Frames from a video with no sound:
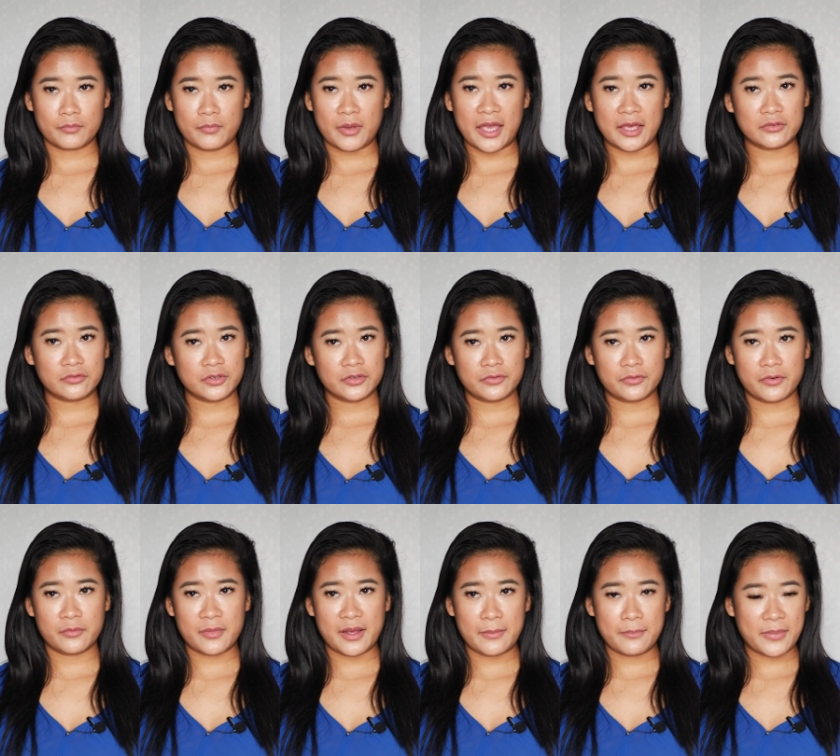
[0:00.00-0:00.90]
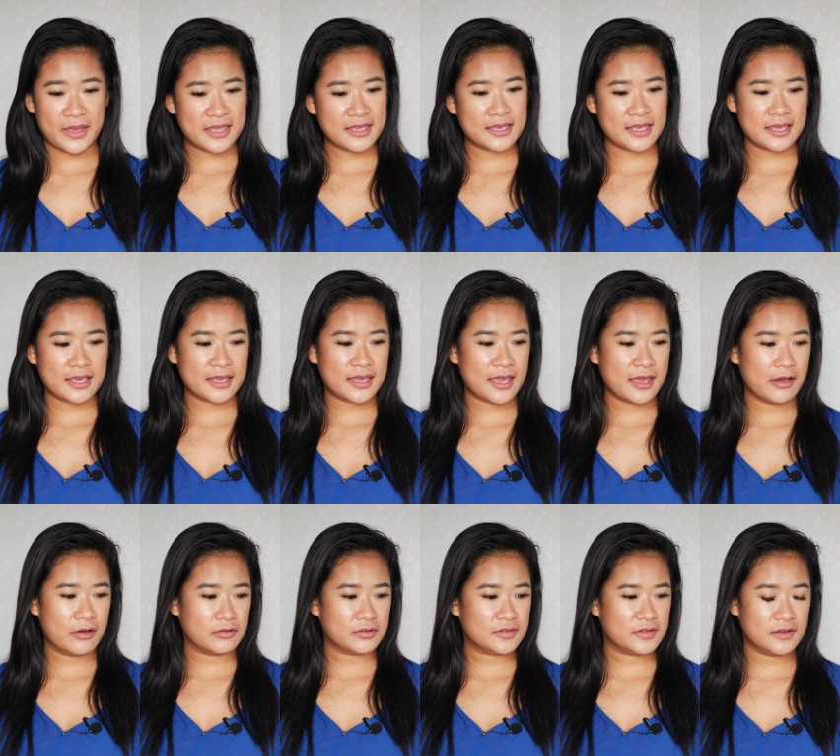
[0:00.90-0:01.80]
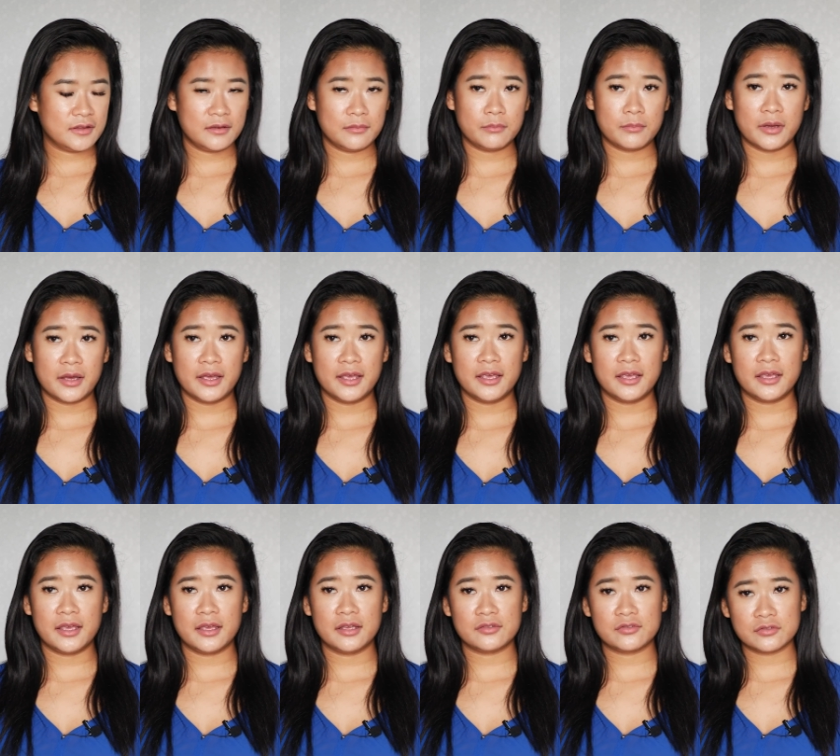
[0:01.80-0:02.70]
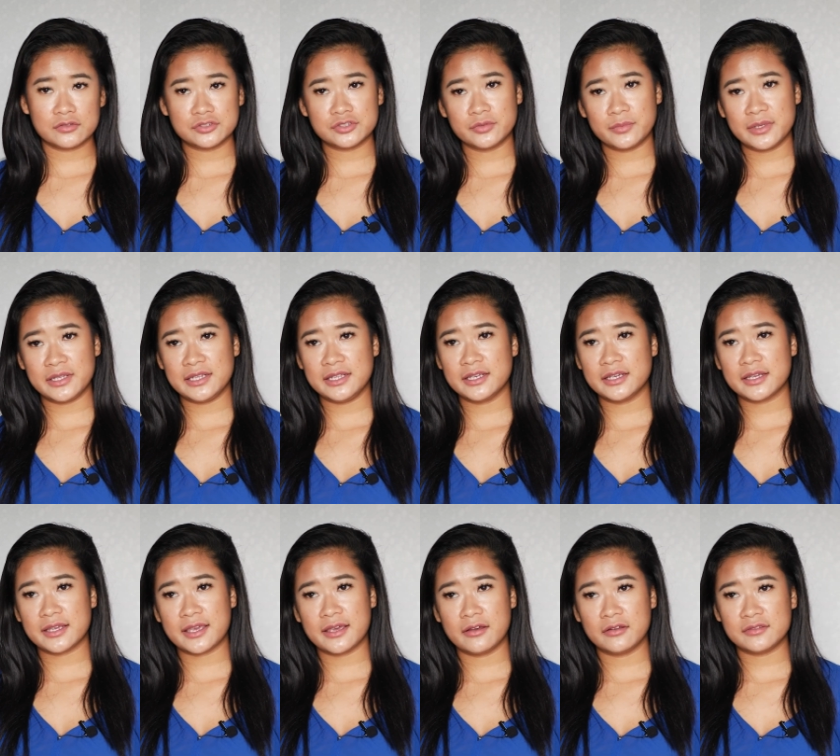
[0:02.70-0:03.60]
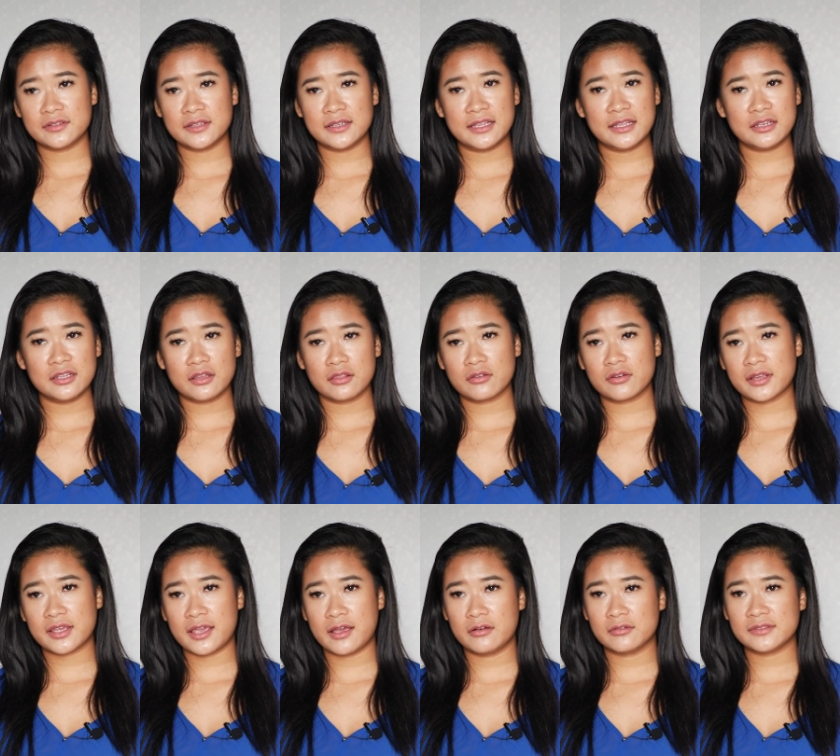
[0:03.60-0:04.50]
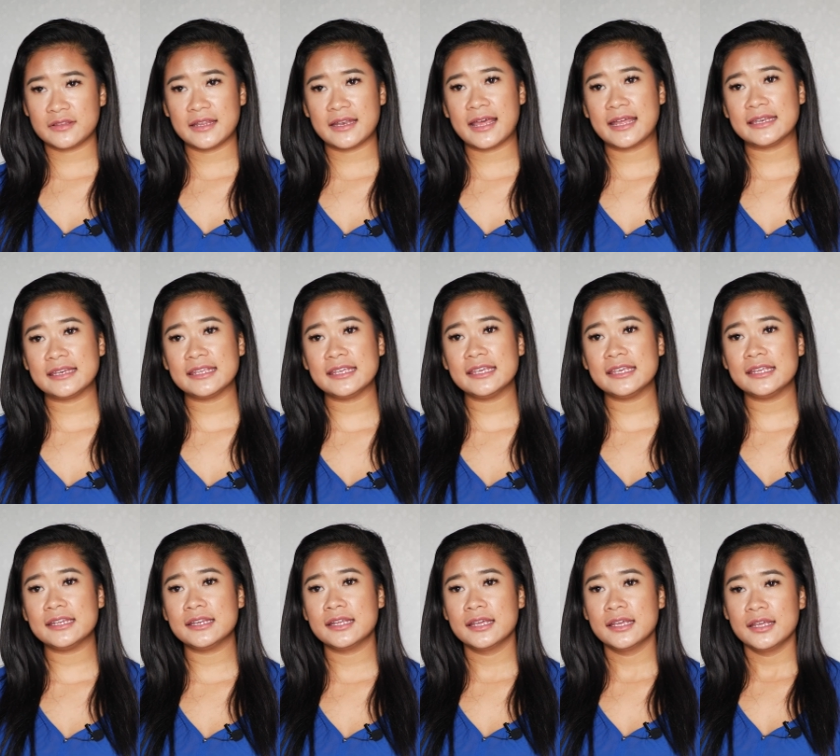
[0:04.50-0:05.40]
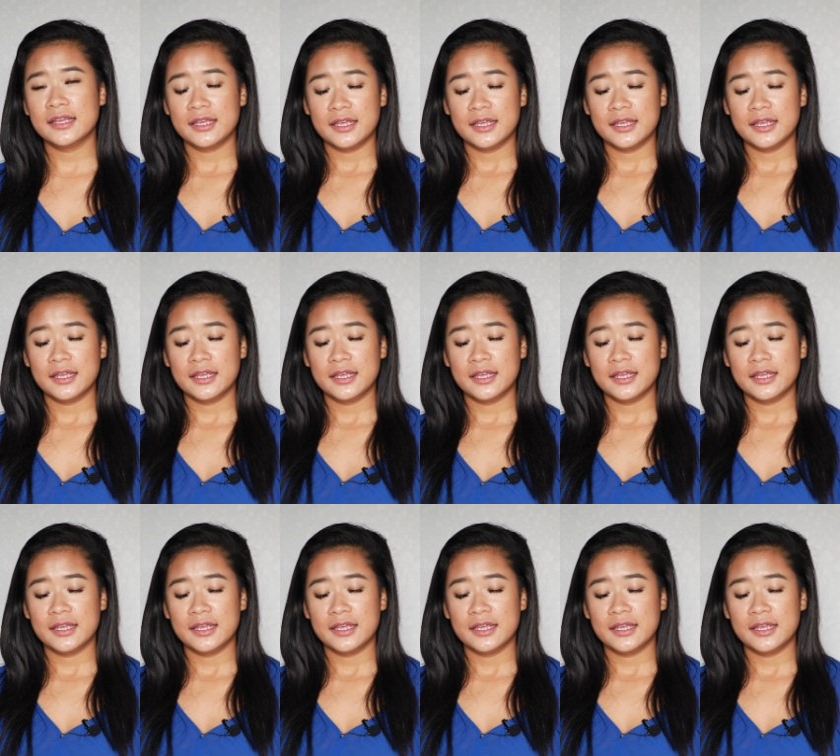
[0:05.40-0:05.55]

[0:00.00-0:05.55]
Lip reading: passwords for my banking accounts and my social media accounts and any other account that I need.